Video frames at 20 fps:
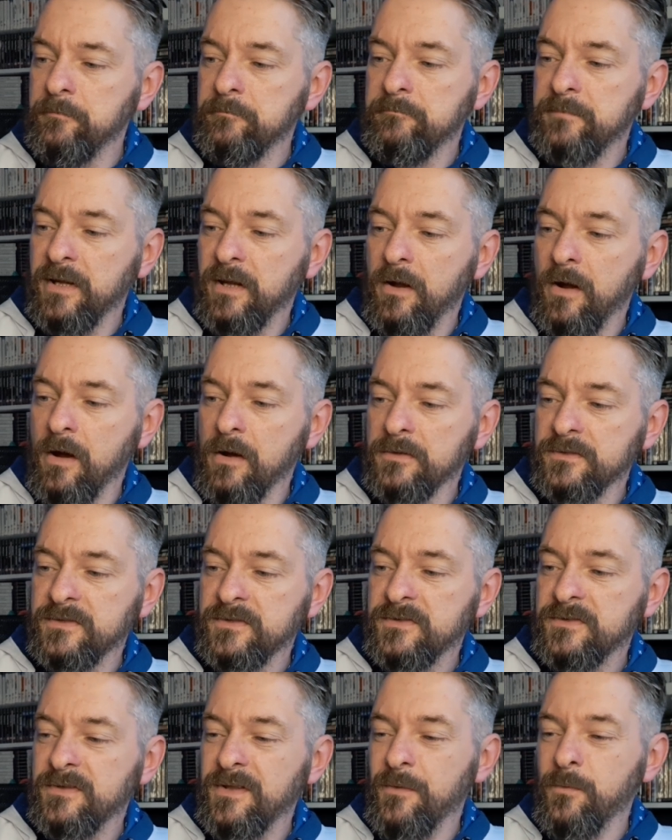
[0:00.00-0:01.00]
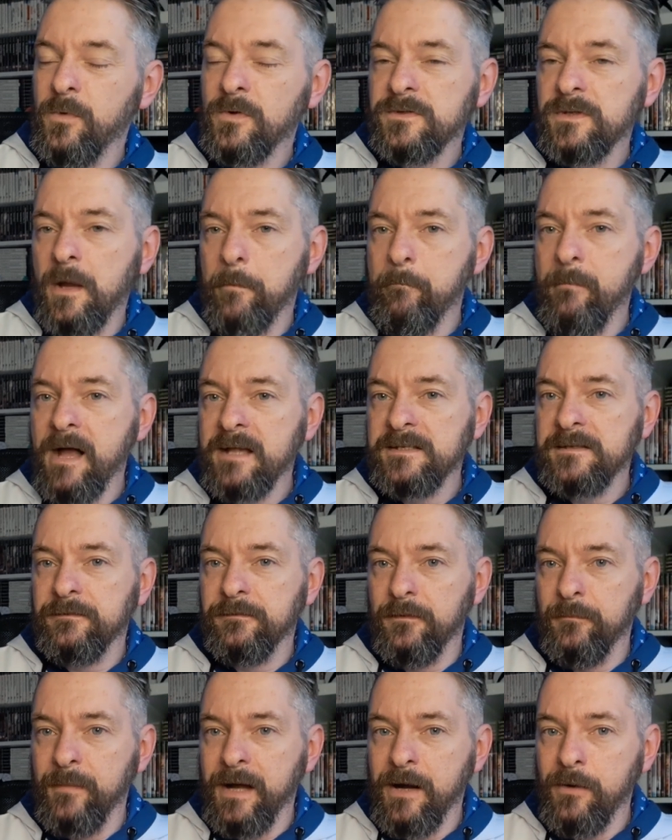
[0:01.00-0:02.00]
because there wasn't a massive
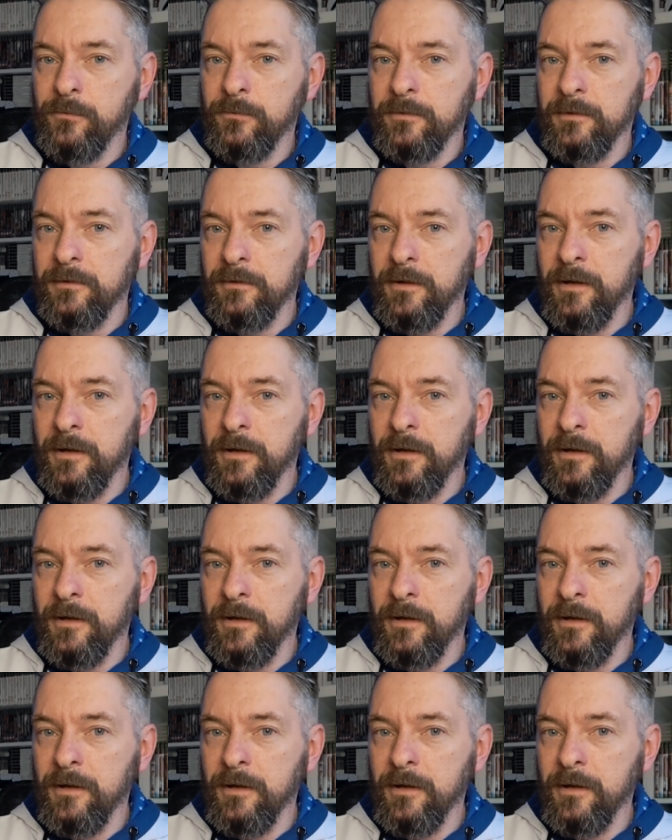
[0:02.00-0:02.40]
amount